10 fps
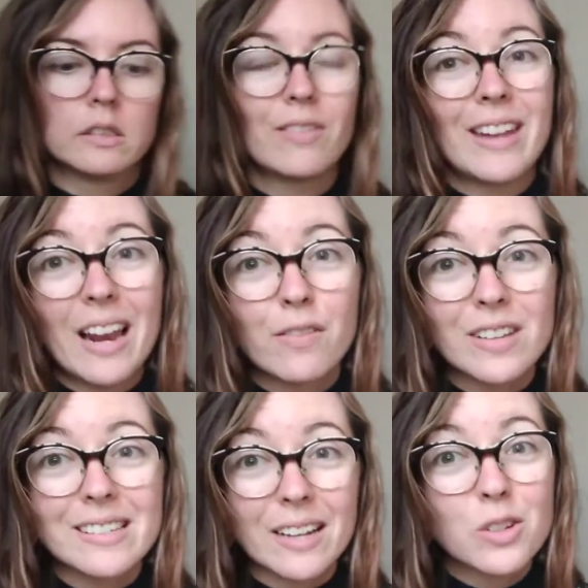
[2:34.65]
If an
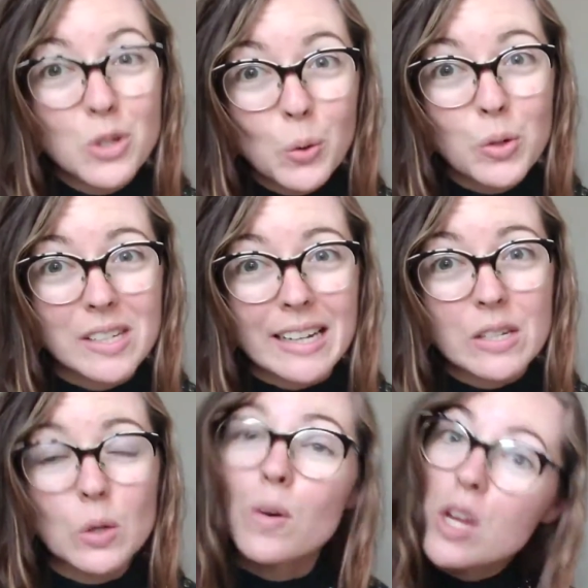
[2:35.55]
elephant sat on your
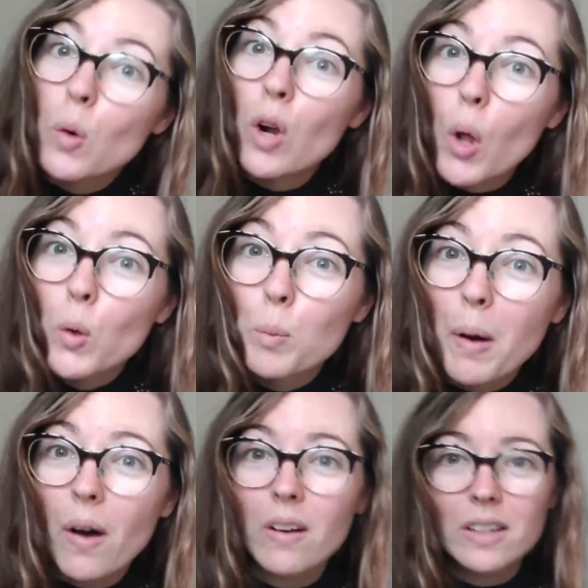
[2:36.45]
seesaw in your local
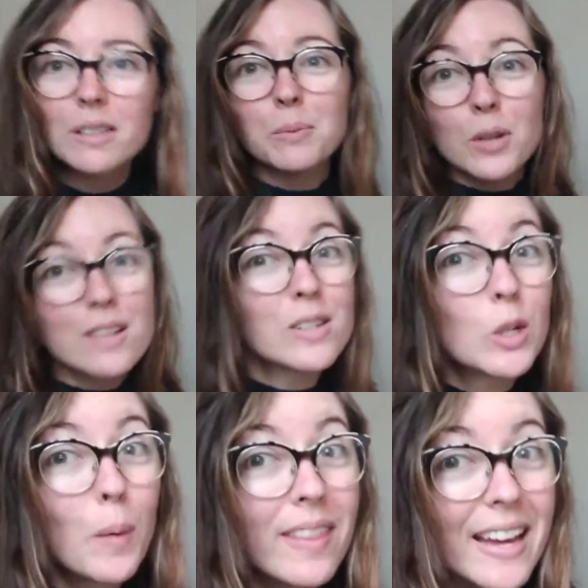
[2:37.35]
park, would it
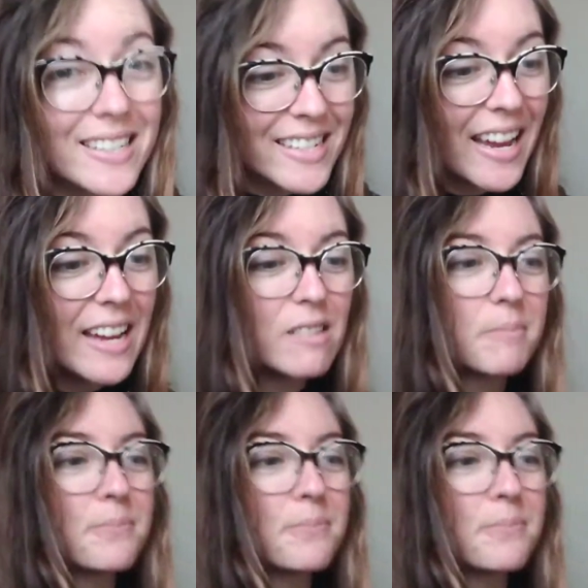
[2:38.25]
still be there today?